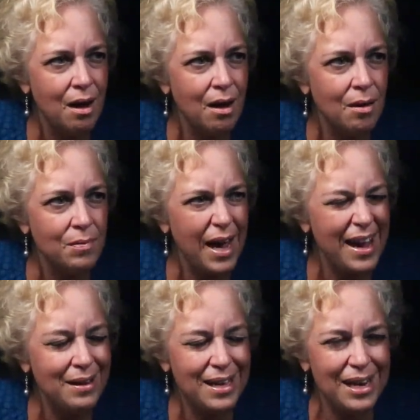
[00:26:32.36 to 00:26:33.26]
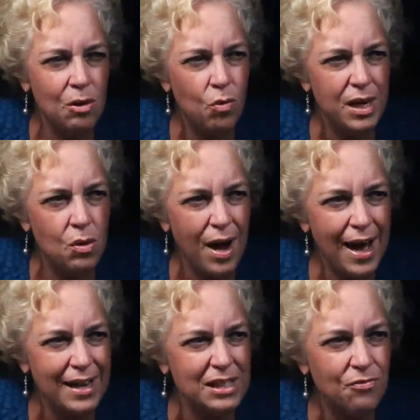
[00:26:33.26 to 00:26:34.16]
Um, getting what you
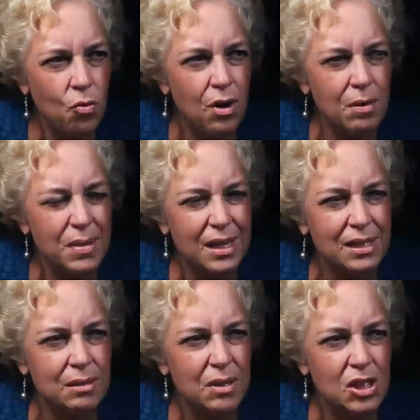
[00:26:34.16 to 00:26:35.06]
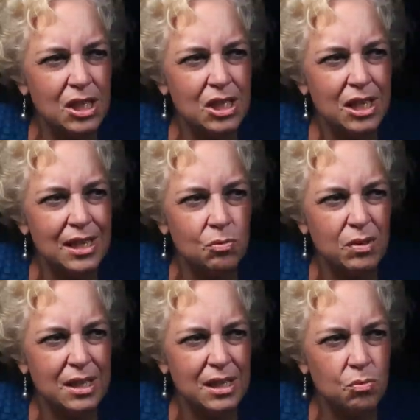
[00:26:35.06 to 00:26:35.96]
asked for because the magician is
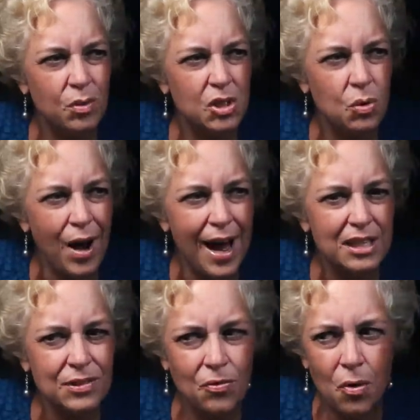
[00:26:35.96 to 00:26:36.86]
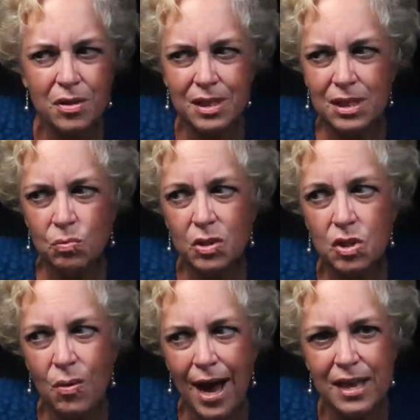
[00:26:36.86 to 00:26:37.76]
well this is what you asked for this is what
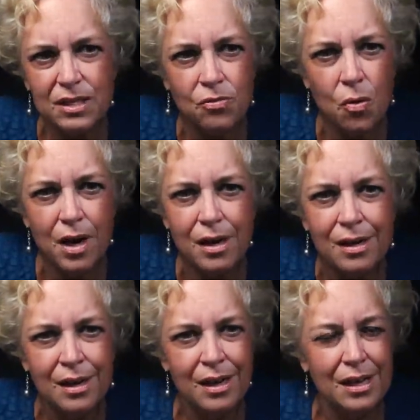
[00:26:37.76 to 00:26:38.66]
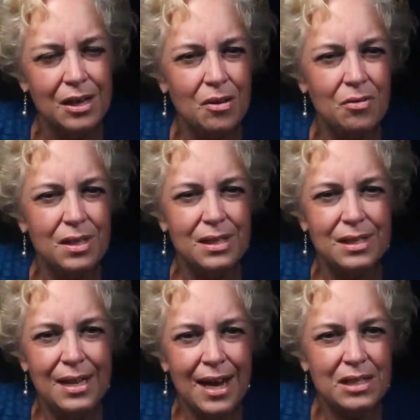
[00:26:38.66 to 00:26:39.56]
you asked for you know this
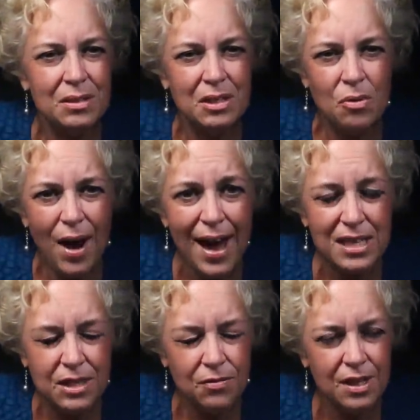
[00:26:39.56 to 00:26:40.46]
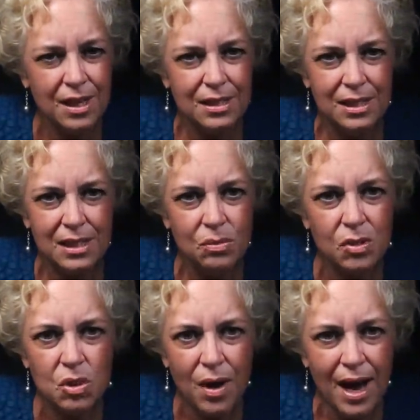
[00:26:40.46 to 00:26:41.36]
is as you asked for this this is
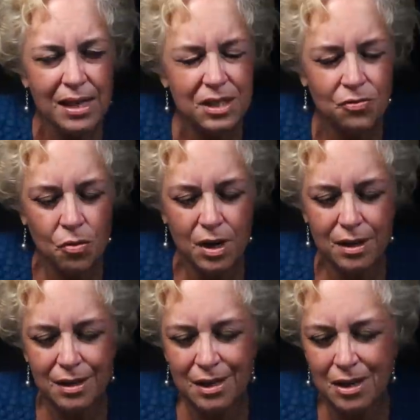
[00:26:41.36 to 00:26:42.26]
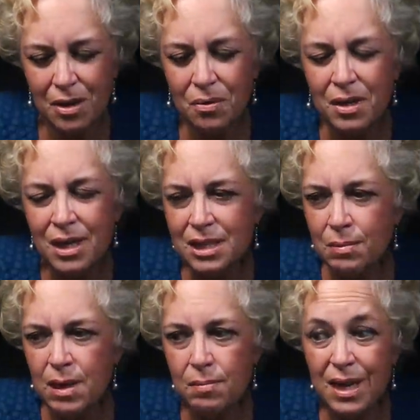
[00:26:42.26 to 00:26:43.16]
what you asked for you know
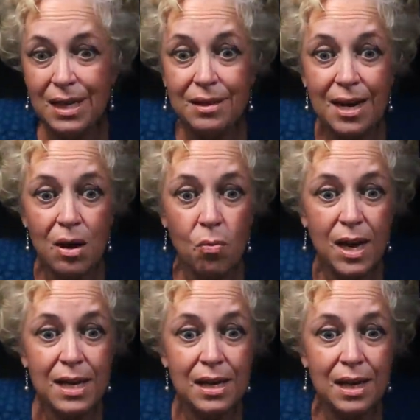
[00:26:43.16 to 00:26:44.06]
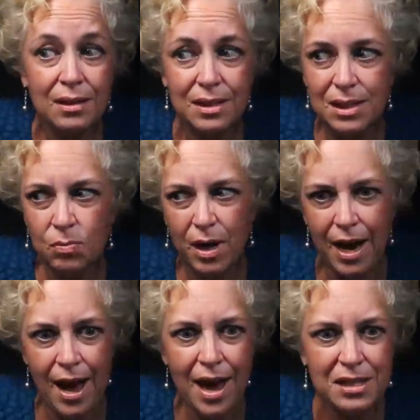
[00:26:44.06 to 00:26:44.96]
somebody may get that awakening this is what i
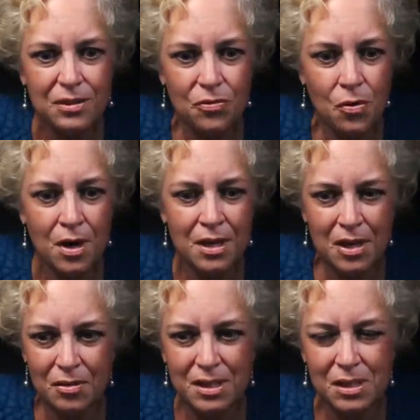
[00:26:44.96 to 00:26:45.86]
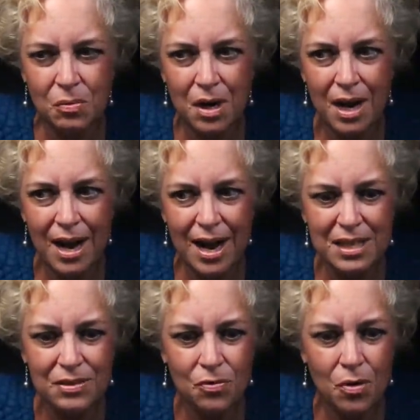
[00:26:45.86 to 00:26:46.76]
asked for you know this is what i
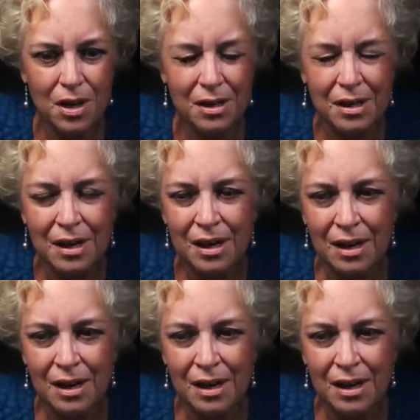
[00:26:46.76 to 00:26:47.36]
asked for